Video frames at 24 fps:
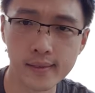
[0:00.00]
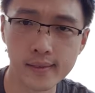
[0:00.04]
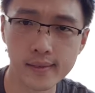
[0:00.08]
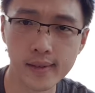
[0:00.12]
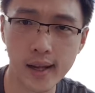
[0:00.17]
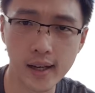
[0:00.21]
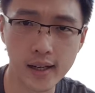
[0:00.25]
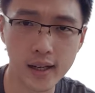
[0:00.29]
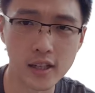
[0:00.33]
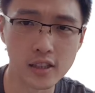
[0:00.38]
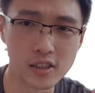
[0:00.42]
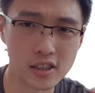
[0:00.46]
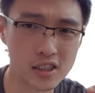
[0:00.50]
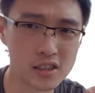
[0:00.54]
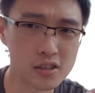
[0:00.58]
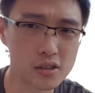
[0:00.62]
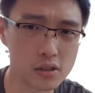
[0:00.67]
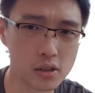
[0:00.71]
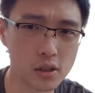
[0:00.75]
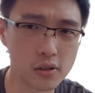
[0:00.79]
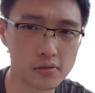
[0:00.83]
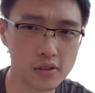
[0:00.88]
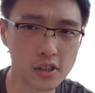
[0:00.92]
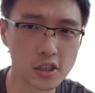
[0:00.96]
that can actually
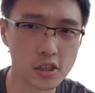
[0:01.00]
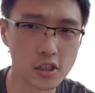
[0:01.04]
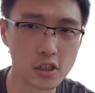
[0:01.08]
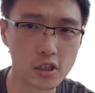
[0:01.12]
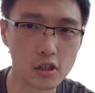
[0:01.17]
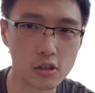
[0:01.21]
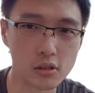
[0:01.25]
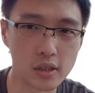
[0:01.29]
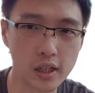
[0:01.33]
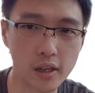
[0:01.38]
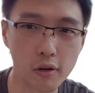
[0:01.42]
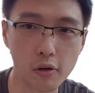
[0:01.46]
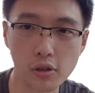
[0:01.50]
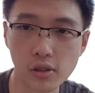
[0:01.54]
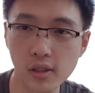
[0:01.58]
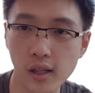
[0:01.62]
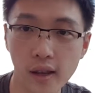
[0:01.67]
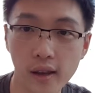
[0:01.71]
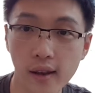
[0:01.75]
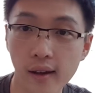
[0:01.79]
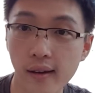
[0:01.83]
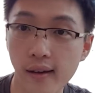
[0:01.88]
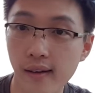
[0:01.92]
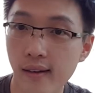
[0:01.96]
solve this issue. Then I was
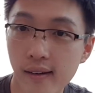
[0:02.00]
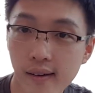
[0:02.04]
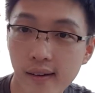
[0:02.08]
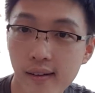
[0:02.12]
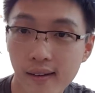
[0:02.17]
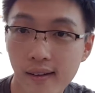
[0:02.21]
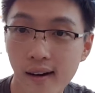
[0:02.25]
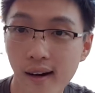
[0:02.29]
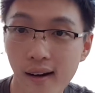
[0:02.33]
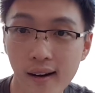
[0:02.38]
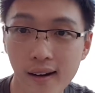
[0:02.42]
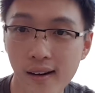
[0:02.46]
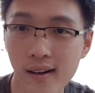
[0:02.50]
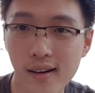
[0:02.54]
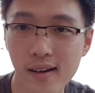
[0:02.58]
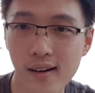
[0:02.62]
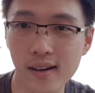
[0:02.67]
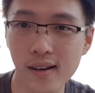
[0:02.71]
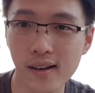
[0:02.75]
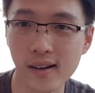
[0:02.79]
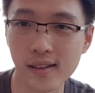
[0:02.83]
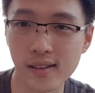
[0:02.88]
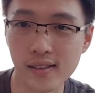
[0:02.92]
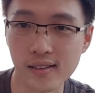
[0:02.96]
like,
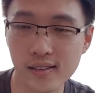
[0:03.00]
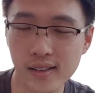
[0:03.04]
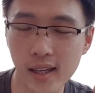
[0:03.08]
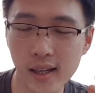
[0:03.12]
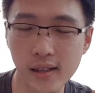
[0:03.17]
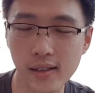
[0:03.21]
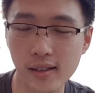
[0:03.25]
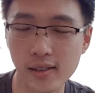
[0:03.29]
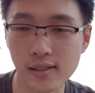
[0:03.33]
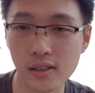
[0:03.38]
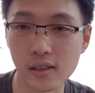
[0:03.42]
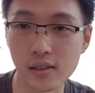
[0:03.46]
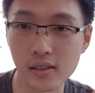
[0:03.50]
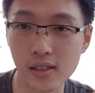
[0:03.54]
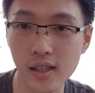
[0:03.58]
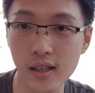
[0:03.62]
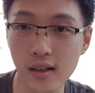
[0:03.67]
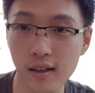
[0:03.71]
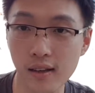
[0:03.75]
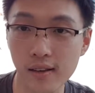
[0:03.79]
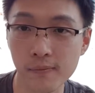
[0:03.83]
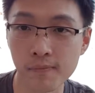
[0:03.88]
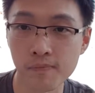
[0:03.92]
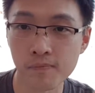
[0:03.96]
aha, that is the thing.
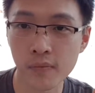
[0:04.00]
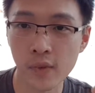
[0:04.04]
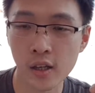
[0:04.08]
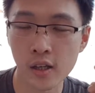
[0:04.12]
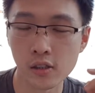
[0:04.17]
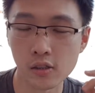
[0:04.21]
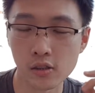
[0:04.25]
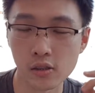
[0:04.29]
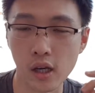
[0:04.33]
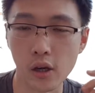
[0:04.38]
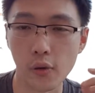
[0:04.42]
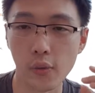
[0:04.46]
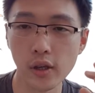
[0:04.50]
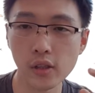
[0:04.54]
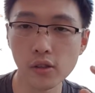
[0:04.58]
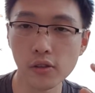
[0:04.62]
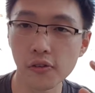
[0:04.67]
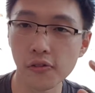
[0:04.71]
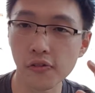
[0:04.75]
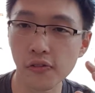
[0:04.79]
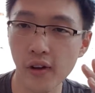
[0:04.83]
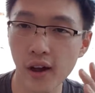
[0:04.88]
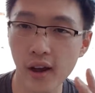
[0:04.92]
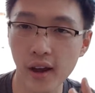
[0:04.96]
So I went to
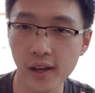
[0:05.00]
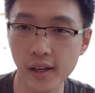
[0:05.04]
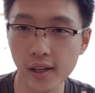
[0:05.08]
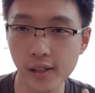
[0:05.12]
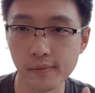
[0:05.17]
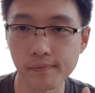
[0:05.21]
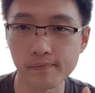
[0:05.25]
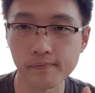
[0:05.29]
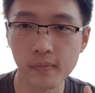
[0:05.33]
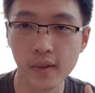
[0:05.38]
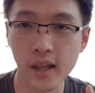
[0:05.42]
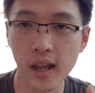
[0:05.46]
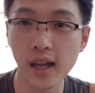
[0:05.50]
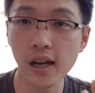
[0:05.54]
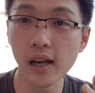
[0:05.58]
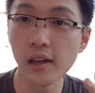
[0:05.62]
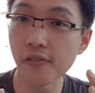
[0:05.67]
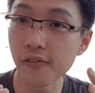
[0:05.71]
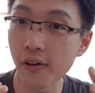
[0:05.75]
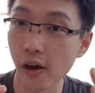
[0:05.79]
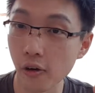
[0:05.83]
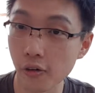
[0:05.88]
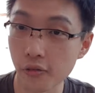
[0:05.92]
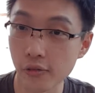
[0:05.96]
find it, and I
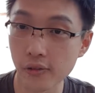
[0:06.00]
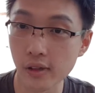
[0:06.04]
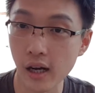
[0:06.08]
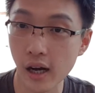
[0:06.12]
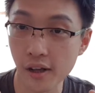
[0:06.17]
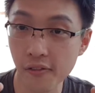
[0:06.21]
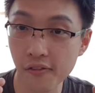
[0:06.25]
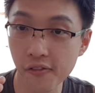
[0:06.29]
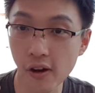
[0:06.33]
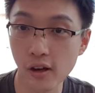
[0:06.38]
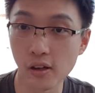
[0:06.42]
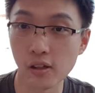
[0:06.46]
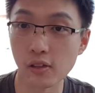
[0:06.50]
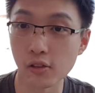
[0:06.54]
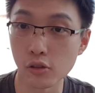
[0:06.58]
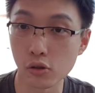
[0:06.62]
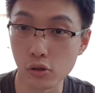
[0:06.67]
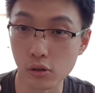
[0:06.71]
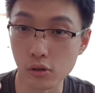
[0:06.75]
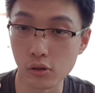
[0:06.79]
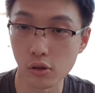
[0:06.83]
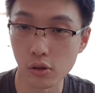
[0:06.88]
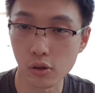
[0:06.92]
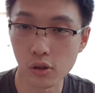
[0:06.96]
found a
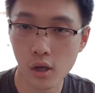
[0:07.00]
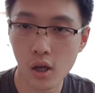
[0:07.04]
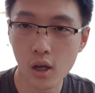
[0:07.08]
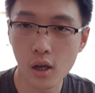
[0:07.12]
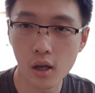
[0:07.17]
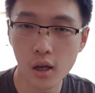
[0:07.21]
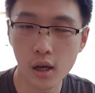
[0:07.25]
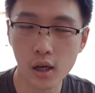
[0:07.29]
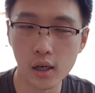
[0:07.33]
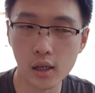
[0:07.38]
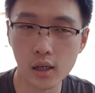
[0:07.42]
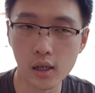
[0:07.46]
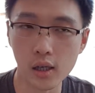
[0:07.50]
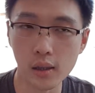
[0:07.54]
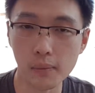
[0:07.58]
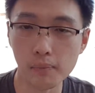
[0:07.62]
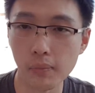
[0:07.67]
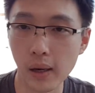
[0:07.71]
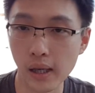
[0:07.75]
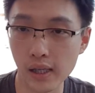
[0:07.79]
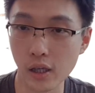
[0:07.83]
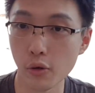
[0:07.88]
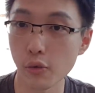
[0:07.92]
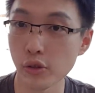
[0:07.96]
good
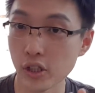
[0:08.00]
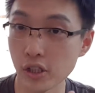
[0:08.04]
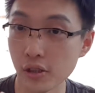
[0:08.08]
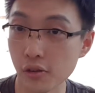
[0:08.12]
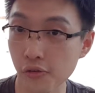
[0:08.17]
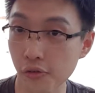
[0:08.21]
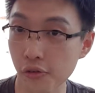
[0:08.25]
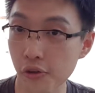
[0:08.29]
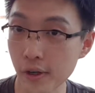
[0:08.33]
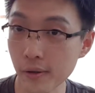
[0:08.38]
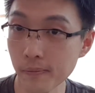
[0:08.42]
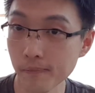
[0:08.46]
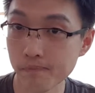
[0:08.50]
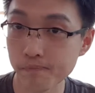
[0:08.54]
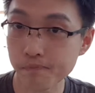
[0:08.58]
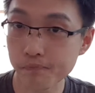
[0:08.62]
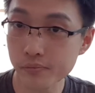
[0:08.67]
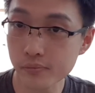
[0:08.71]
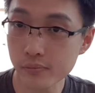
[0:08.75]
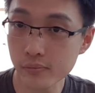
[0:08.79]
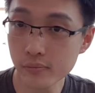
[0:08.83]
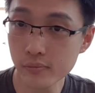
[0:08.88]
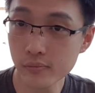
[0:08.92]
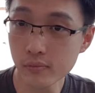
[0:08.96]
plugin which is free,
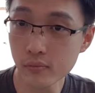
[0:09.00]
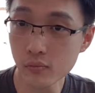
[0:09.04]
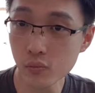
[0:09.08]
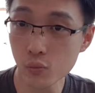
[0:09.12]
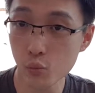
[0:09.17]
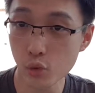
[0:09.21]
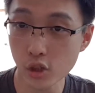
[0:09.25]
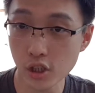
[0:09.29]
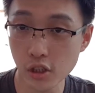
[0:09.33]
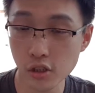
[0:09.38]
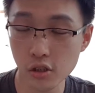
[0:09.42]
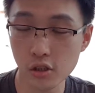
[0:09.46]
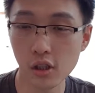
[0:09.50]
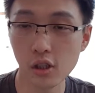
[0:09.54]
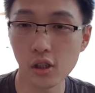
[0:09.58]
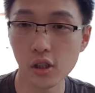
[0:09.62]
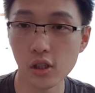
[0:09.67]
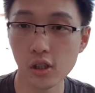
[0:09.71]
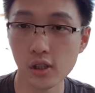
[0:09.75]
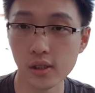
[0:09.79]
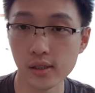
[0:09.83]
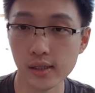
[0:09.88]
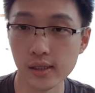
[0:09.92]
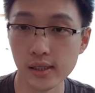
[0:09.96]
which is
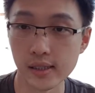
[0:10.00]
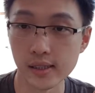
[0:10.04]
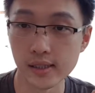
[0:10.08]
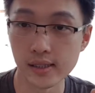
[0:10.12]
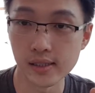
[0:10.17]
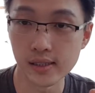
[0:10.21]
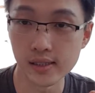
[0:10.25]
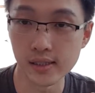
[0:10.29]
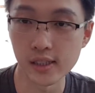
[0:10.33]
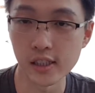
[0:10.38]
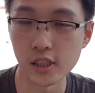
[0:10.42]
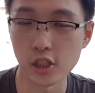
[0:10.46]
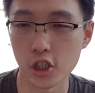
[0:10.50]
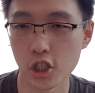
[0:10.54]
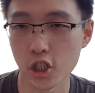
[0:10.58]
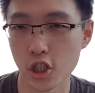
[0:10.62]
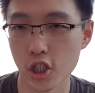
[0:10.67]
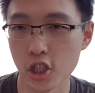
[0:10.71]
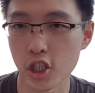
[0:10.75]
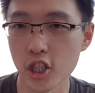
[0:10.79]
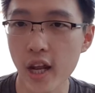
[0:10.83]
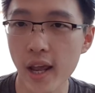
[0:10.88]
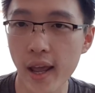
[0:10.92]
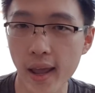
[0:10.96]
called
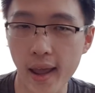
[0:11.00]
Search